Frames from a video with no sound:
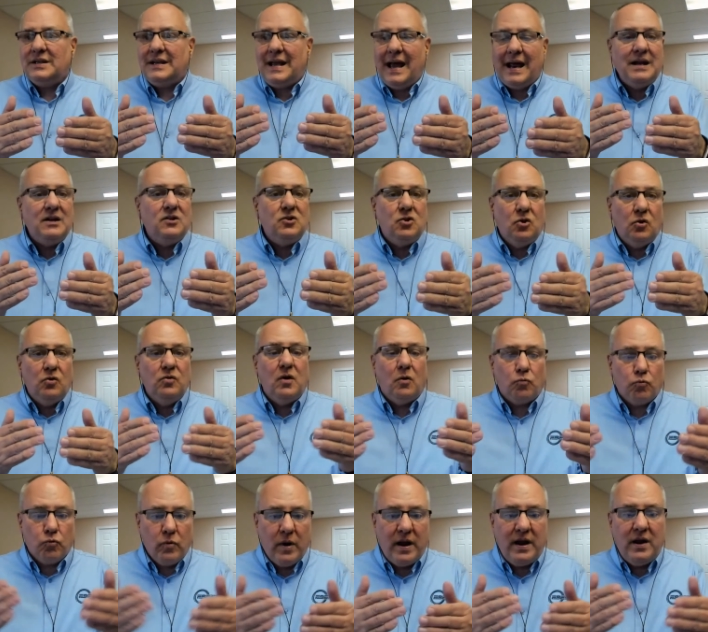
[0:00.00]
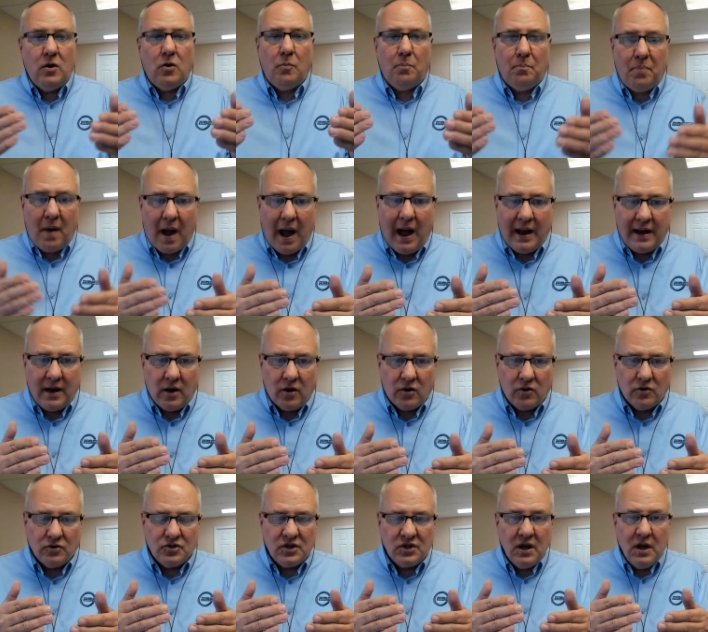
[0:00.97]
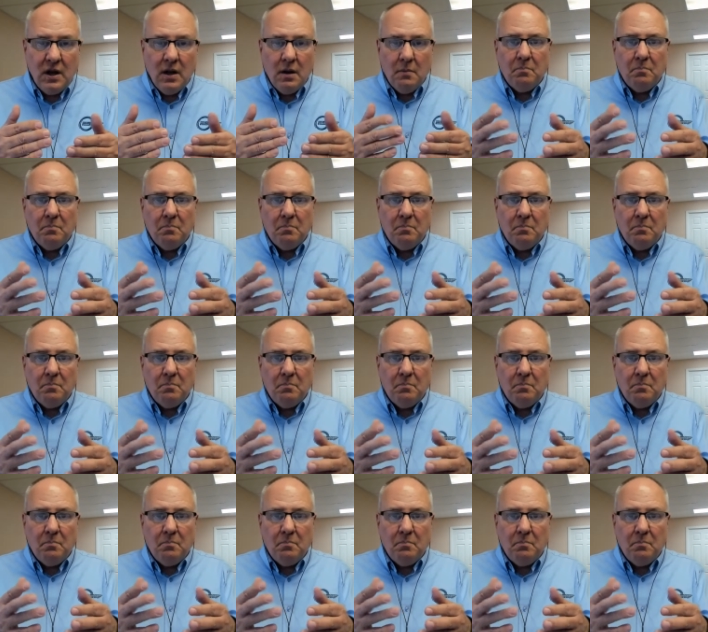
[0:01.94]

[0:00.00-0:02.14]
getting to the real buyers